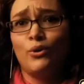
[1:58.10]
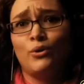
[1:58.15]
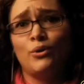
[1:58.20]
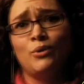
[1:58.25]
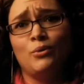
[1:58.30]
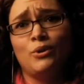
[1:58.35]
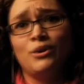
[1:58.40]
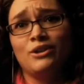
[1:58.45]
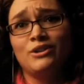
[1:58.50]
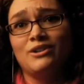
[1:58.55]
to
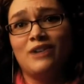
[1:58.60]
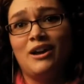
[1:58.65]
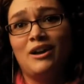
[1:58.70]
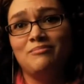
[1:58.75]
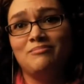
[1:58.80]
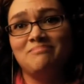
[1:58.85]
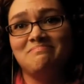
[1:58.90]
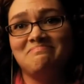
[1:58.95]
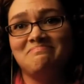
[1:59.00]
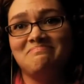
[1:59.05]
a
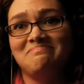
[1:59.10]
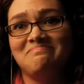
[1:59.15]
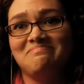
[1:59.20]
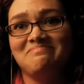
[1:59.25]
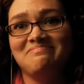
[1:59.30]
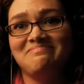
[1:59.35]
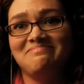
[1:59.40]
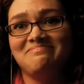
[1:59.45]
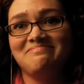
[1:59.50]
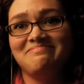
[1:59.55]
workshop,
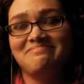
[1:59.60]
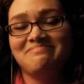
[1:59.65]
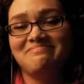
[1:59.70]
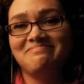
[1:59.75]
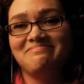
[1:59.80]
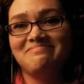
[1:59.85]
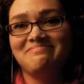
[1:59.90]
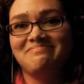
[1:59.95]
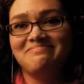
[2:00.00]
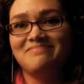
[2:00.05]

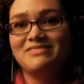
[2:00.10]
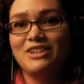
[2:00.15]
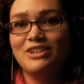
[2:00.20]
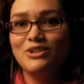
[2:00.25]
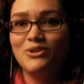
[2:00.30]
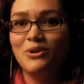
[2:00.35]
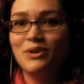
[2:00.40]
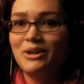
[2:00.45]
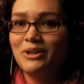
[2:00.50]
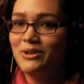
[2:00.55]

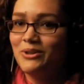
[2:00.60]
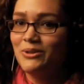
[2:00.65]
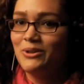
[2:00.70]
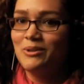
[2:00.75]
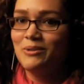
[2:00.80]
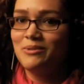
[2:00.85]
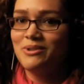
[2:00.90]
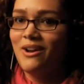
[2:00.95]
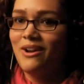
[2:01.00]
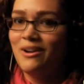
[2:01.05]
join a
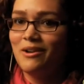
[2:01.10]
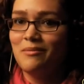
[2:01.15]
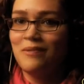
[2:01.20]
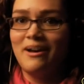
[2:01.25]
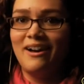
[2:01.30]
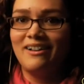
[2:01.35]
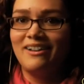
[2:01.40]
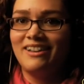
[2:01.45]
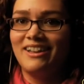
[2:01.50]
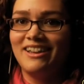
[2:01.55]
group, talk
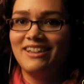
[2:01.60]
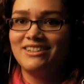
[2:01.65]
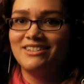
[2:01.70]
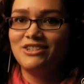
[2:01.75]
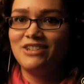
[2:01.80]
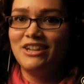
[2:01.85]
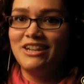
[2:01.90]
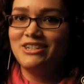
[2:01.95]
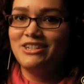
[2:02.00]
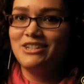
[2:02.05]
about like
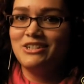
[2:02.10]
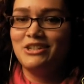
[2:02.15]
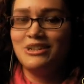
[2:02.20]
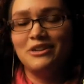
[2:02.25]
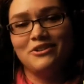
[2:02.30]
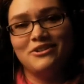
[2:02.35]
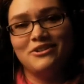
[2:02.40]
changing gender